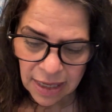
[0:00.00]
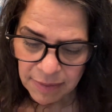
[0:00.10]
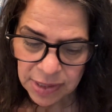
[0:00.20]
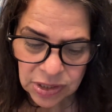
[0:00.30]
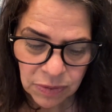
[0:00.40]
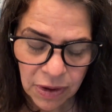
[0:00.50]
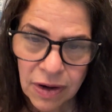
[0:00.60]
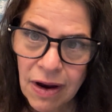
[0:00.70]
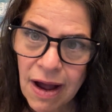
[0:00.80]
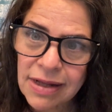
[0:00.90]
I mean, you are
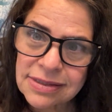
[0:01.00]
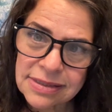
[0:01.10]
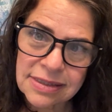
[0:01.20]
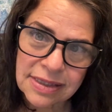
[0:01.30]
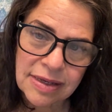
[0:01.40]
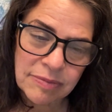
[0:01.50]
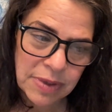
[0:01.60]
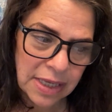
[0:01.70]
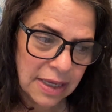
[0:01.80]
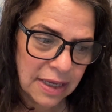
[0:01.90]
constantly
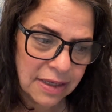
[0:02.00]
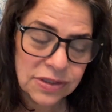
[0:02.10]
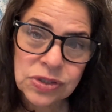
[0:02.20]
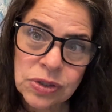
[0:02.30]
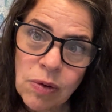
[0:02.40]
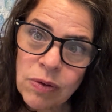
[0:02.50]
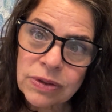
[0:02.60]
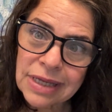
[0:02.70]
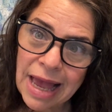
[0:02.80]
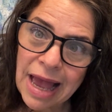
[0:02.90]
being
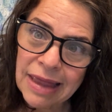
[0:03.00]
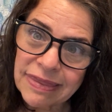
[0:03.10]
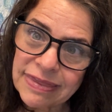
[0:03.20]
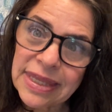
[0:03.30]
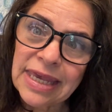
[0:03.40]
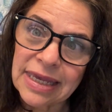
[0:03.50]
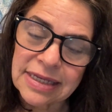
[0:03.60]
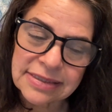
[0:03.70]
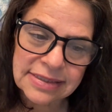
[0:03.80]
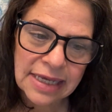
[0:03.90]
sold
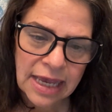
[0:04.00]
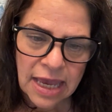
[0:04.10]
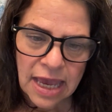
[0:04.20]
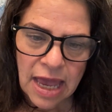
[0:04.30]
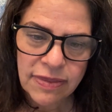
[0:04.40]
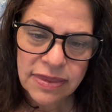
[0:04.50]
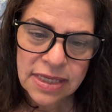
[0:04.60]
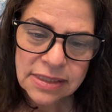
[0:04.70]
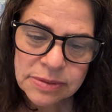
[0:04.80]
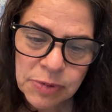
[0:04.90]
things. And
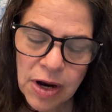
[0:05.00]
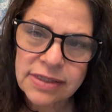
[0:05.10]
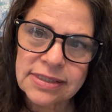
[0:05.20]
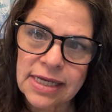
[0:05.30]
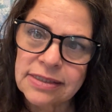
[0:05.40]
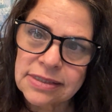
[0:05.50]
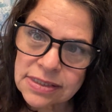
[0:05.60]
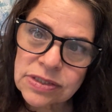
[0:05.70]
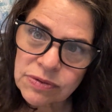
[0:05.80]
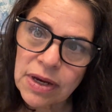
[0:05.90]
this process,
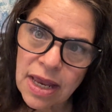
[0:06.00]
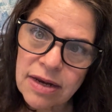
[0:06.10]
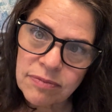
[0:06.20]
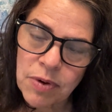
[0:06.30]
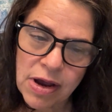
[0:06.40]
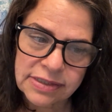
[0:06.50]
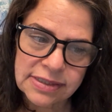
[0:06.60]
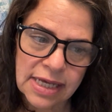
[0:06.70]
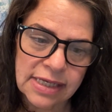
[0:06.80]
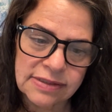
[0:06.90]
this creative
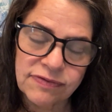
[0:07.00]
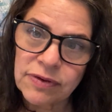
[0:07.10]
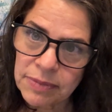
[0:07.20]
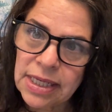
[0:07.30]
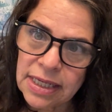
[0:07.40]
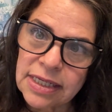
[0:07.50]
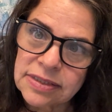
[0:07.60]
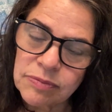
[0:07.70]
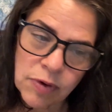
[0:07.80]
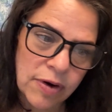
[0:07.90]
process for me
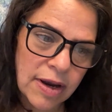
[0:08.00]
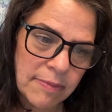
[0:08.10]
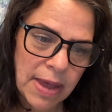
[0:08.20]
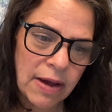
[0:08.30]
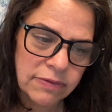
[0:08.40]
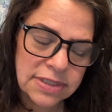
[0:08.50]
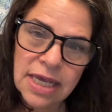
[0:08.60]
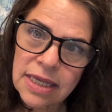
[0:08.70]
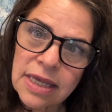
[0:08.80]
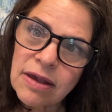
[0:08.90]
is more about
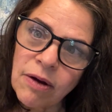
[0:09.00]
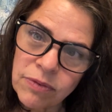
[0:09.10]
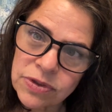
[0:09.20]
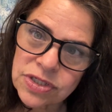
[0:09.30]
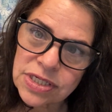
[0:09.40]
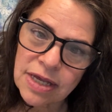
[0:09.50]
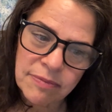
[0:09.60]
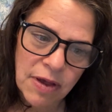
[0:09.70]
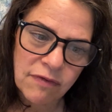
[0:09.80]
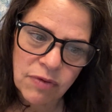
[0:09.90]
taking ownership
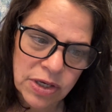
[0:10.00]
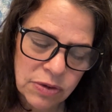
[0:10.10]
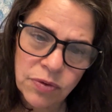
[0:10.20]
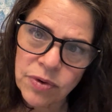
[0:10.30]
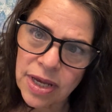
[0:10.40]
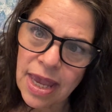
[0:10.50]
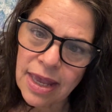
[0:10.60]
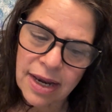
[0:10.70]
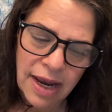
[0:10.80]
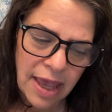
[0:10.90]
of what you
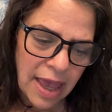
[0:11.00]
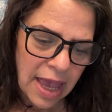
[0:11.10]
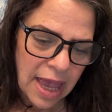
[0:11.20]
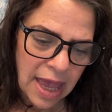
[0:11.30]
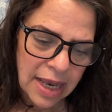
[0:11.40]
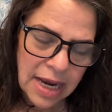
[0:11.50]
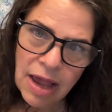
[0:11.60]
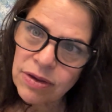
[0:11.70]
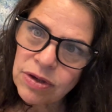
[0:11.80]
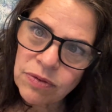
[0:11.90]
create and
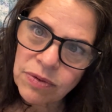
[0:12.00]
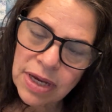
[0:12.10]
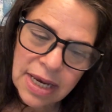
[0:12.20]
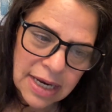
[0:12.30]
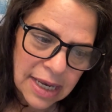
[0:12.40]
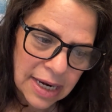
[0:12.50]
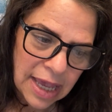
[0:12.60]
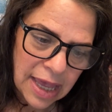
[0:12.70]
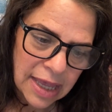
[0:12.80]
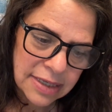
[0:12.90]
how you create it
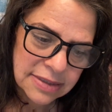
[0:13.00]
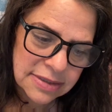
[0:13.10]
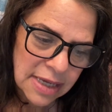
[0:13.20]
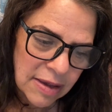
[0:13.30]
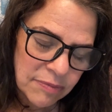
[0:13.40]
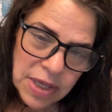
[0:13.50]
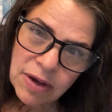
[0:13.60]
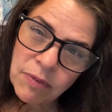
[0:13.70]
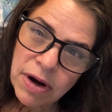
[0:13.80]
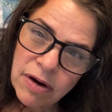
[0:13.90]
and being
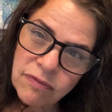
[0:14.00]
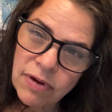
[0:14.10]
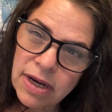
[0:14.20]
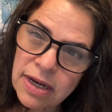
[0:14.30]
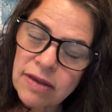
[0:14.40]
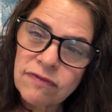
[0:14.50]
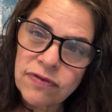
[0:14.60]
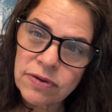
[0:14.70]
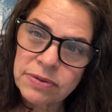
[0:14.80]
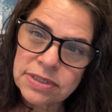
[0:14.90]
aware of what
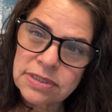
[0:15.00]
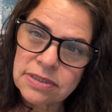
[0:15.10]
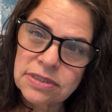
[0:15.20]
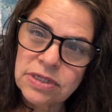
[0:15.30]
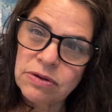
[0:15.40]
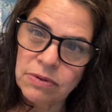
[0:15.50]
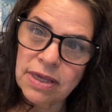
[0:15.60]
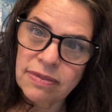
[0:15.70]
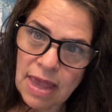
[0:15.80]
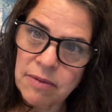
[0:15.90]
influences you
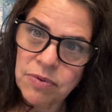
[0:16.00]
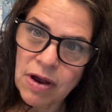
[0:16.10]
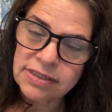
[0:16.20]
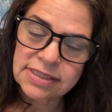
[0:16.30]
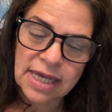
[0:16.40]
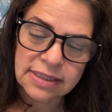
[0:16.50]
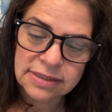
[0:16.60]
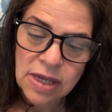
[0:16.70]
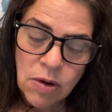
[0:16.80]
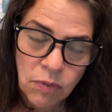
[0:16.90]
in that
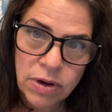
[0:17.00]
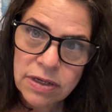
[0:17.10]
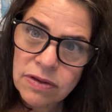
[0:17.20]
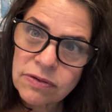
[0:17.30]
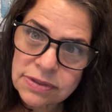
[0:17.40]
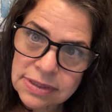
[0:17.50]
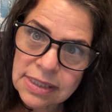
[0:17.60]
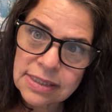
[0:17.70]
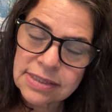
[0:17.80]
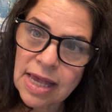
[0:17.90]
process. One of those
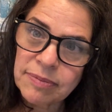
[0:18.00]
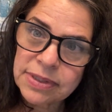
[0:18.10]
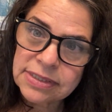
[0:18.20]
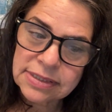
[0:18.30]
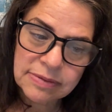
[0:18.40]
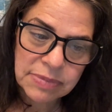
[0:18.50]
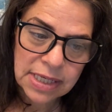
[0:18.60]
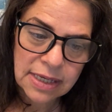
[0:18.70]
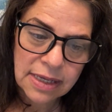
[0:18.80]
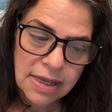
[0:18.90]
things happens to
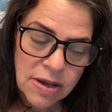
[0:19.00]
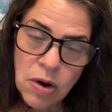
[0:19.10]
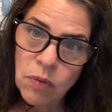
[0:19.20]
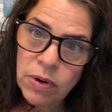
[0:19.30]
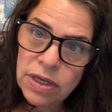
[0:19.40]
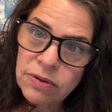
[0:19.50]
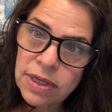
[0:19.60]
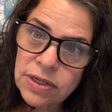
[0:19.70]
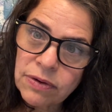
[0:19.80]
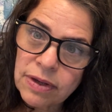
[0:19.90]
be where you
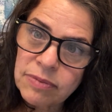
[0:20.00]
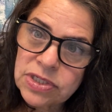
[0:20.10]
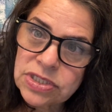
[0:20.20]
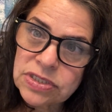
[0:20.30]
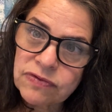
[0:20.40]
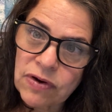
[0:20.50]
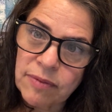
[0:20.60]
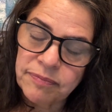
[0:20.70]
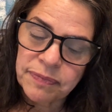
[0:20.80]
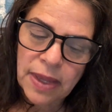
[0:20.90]
get your images
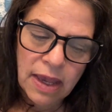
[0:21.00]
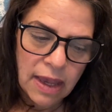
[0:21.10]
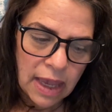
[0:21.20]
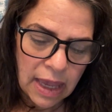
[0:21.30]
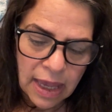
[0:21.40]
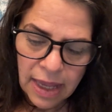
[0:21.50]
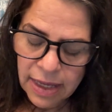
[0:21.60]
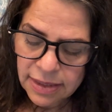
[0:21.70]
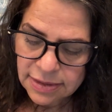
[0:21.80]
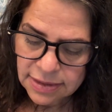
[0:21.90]
from.
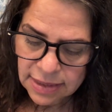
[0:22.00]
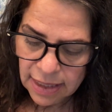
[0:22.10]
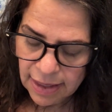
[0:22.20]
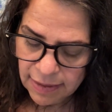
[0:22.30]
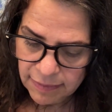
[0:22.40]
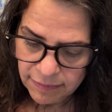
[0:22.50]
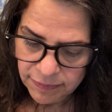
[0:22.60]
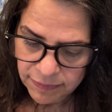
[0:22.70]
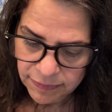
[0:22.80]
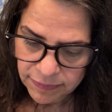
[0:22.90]
And I'm
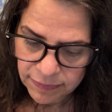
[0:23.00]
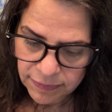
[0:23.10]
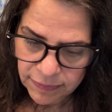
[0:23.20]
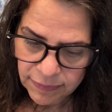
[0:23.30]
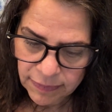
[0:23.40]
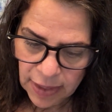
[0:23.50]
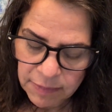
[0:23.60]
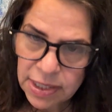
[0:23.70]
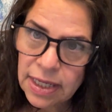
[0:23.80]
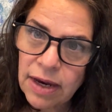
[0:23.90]

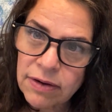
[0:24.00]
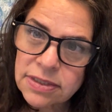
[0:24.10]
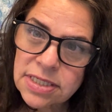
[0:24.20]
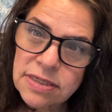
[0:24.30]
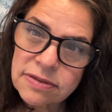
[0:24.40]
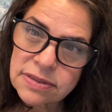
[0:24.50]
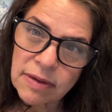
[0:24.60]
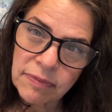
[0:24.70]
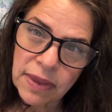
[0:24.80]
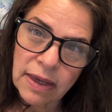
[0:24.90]
going to guarantee you
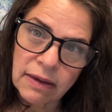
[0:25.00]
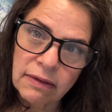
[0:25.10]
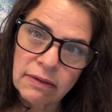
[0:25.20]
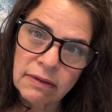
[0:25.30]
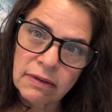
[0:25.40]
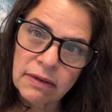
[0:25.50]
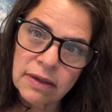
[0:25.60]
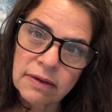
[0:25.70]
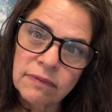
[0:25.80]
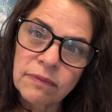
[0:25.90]
something
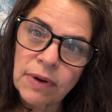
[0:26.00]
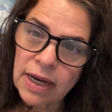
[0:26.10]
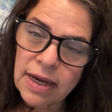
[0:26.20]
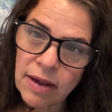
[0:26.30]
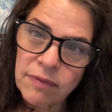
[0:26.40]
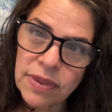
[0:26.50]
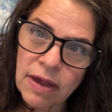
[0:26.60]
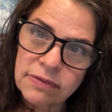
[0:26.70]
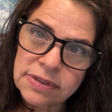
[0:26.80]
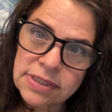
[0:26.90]
right now
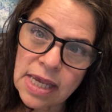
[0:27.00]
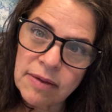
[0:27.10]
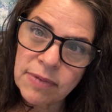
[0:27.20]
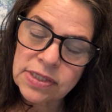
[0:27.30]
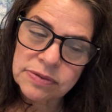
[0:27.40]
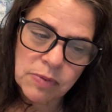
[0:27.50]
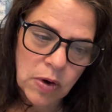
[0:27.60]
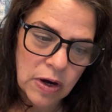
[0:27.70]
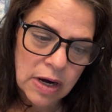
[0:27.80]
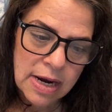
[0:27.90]
without saying much more.